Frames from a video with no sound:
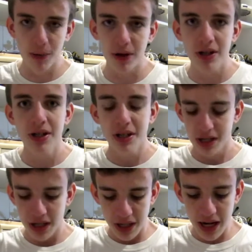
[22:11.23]
but
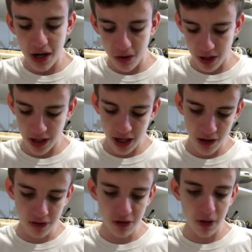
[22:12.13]
now I
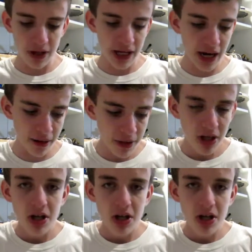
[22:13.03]
don't see why they can't.